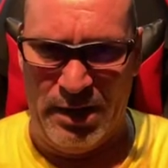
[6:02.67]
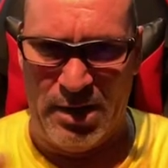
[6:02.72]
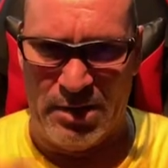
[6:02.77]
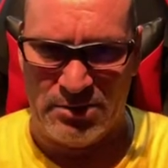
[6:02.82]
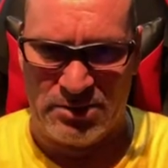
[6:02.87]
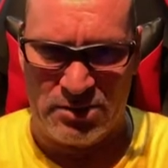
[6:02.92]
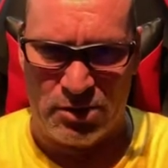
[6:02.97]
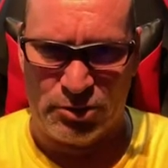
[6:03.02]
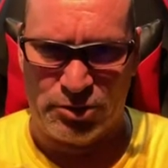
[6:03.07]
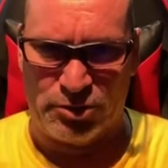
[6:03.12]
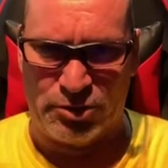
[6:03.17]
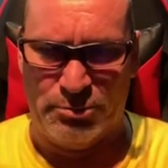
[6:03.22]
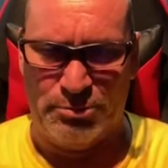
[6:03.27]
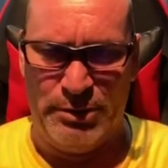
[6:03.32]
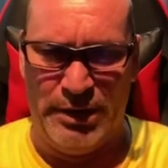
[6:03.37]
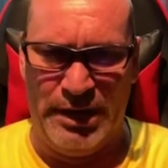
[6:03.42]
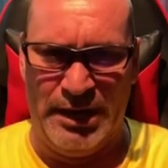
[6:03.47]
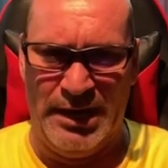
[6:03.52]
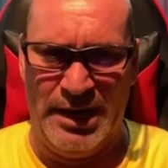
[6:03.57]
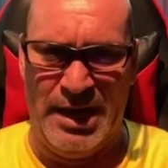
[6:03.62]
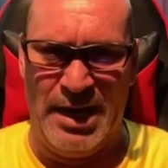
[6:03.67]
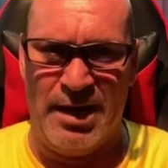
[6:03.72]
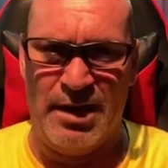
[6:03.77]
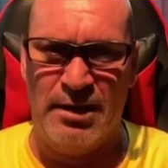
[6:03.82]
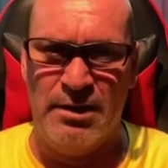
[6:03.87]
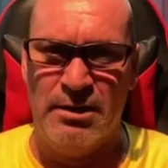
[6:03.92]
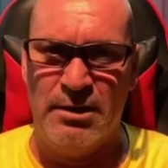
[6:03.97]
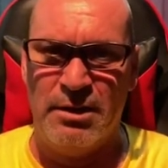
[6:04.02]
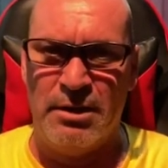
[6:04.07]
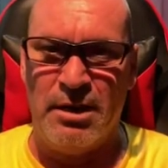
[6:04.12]
on social media.
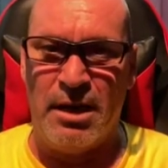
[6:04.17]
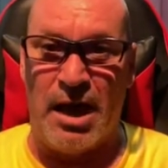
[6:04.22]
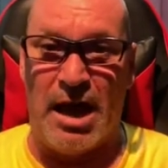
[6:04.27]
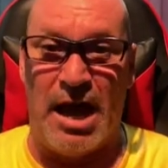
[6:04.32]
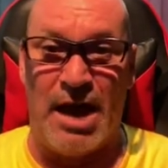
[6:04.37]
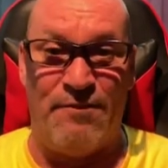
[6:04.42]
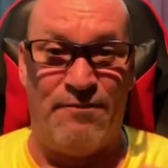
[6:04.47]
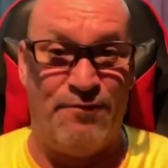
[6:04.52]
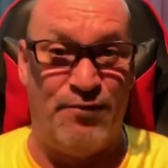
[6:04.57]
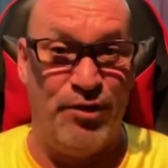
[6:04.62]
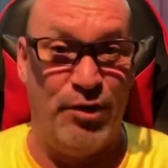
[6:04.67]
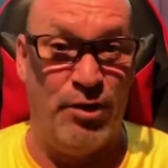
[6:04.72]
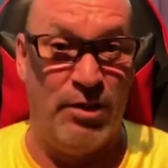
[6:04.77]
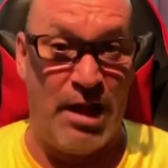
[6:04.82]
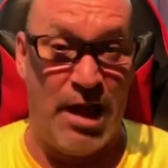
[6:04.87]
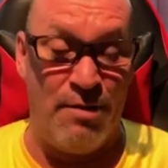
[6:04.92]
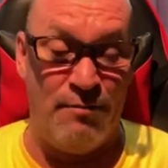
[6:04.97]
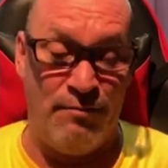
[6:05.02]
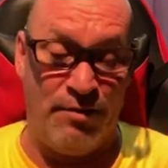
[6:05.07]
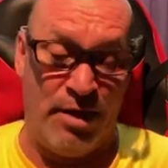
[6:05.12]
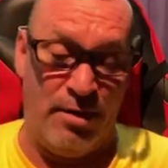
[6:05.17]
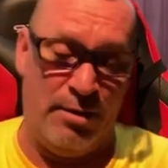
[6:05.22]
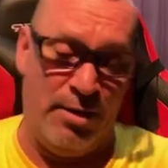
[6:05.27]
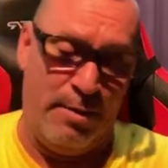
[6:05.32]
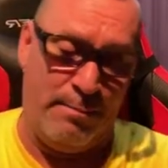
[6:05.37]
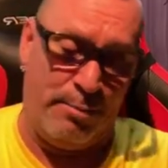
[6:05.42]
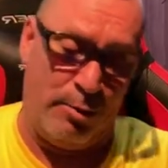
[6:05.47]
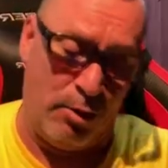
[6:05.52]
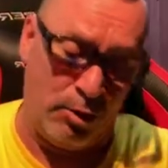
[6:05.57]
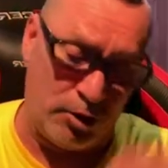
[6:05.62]
I feel I'm very
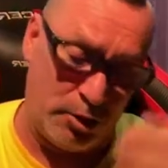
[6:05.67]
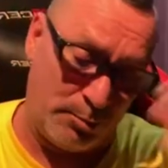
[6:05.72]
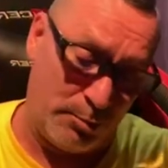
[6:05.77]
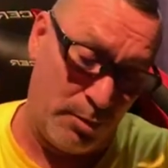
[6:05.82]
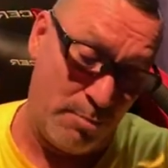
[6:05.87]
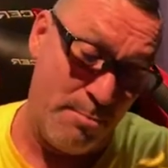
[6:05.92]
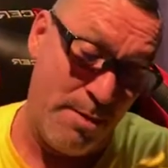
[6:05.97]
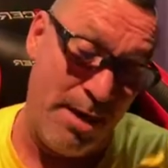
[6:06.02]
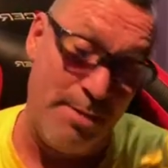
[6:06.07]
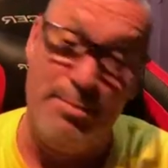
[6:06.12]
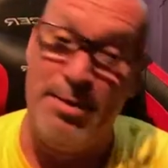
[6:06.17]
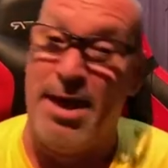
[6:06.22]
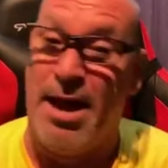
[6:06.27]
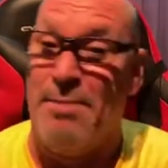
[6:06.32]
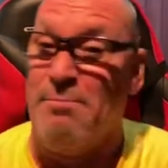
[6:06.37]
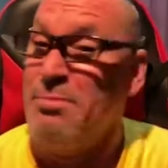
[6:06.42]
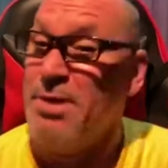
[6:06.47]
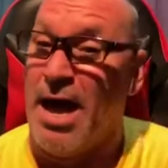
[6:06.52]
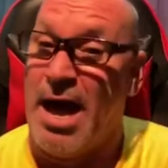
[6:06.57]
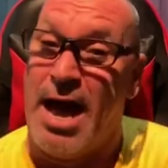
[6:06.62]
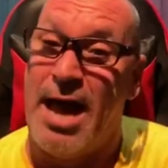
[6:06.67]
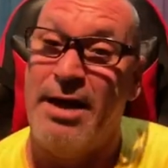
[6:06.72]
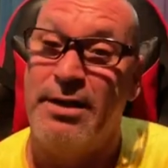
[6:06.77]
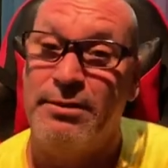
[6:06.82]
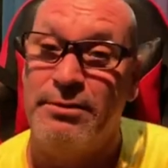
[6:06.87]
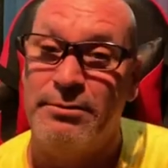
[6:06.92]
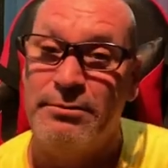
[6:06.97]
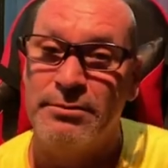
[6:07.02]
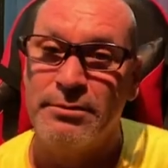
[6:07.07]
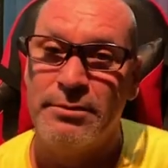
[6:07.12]
approachable. Maybe I'm not.
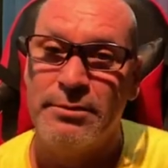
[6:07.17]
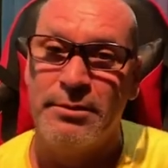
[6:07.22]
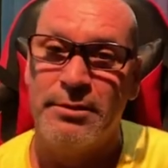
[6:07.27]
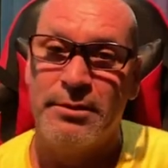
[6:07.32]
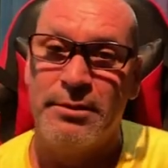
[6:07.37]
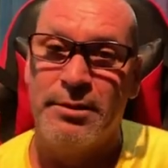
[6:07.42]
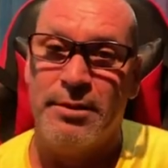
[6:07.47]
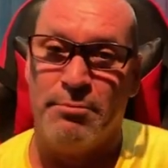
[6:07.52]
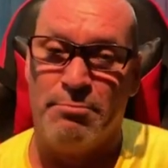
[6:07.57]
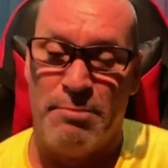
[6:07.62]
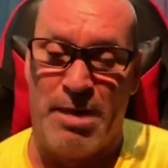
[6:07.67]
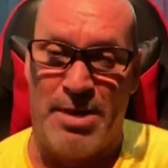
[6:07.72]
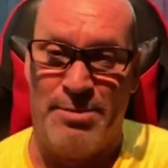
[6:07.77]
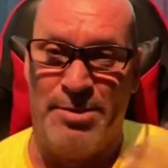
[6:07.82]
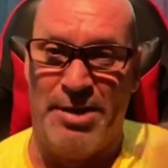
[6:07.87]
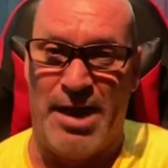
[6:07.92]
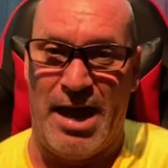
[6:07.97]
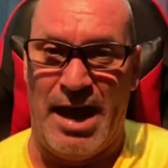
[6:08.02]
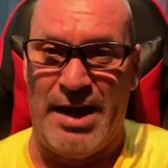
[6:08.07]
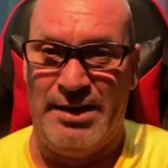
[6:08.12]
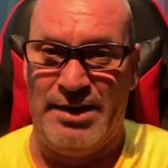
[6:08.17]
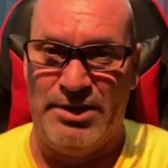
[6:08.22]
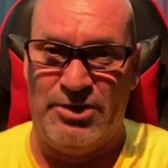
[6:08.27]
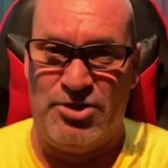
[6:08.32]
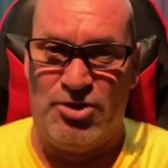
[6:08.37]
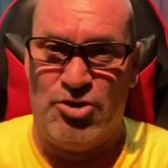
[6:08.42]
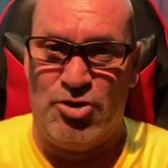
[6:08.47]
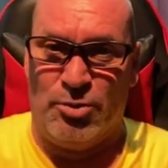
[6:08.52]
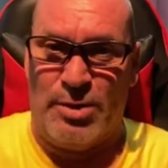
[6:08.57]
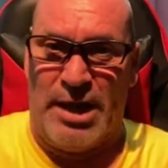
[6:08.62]
Maybe I need
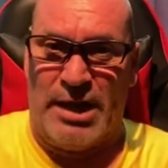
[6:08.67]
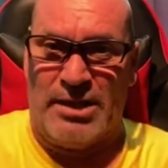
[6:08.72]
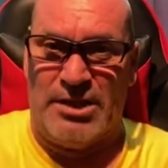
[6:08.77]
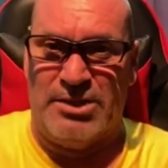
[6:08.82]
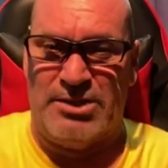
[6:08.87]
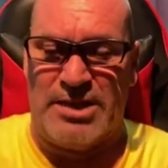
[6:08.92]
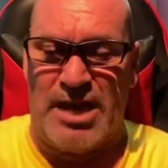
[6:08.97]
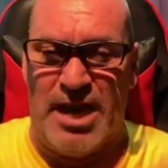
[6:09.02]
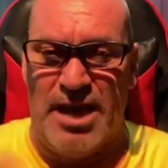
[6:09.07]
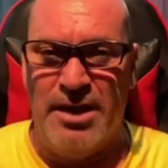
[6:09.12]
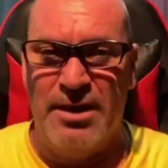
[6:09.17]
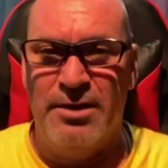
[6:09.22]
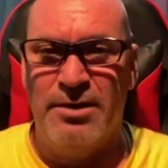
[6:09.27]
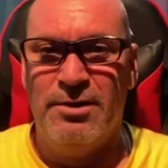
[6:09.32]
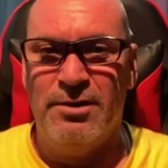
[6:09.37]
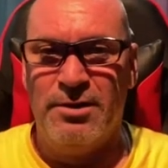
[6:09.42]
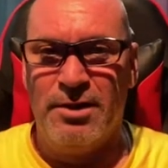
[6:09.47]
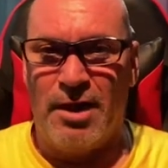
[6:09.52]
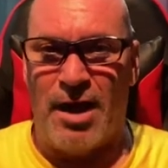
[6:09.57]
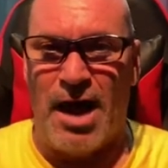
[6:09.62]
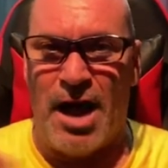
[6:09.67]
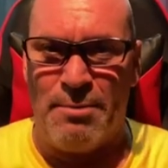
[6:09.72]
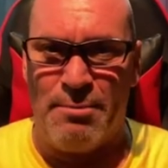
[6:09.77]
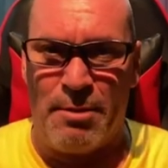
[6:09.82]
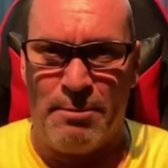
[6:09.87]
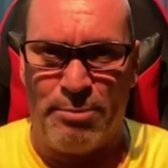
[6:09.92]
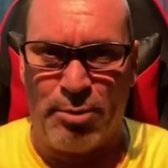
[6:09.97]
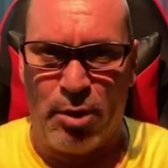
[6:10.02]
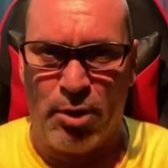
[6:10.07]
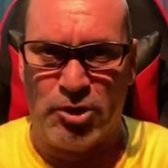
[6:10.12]
to directly say, I'm
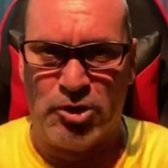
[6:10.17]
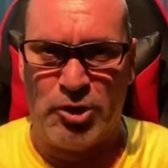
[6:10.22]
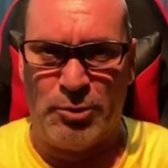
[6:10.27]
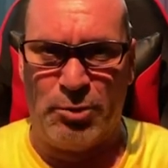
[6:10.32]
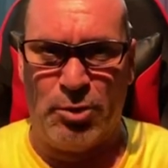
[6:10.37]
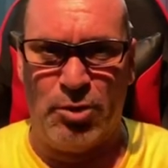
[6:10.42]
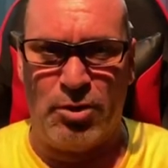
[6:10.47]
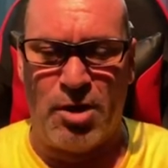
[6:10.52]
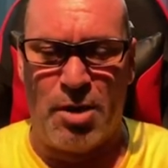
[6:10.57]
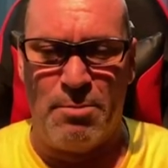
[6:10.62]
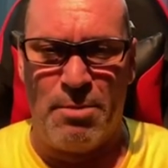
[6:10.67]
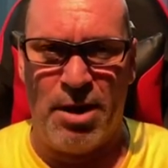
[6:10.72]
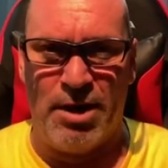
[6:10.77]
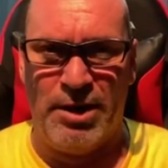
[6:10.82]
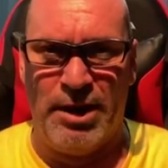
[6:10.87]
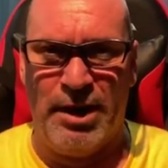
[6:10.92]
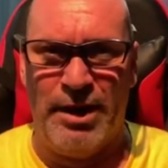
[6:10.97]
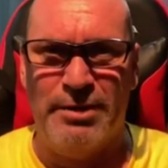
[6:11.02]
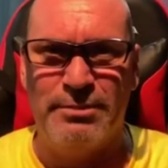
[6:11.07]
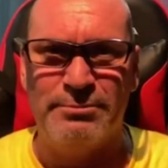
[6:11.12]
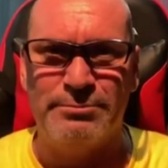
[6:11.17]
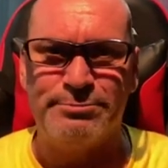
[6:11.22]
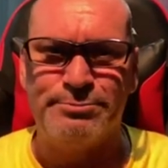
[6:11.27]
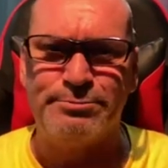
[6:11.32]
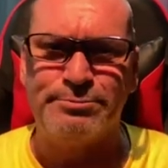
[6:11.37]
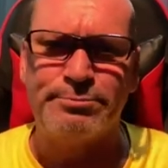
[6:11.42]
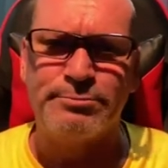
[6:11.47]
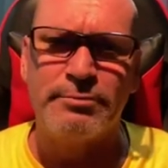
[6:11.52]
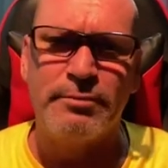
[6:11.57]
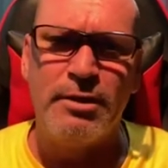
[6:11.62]
approachable, come on in.
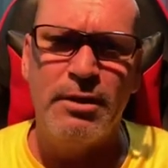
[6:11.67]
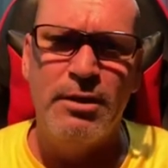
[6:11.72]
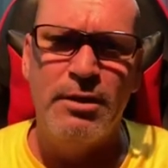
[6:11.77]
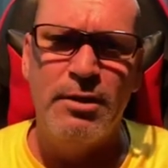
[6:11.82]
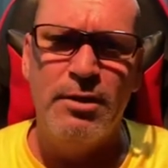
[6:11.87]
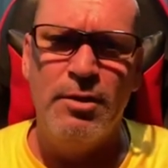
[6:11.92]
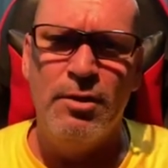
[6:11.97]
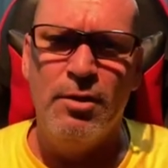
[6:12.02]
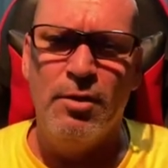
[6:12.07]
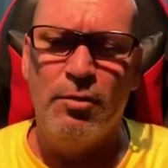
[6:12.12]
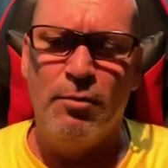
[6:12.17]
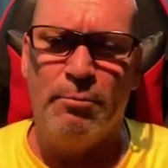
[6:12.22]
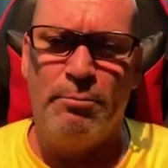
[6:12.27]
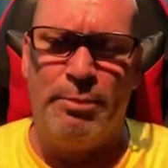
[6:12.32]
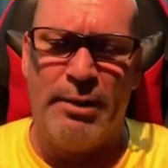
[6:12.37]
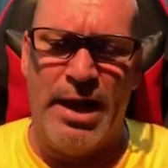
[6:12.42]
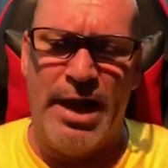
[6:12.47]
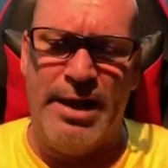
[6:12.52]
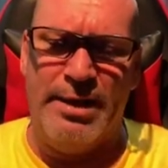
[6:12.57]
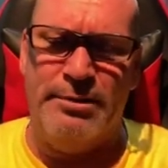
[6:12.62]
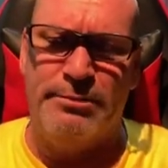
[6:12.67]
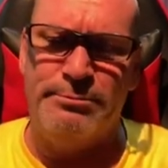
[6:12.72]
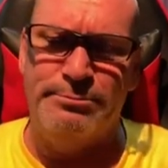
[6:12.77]
But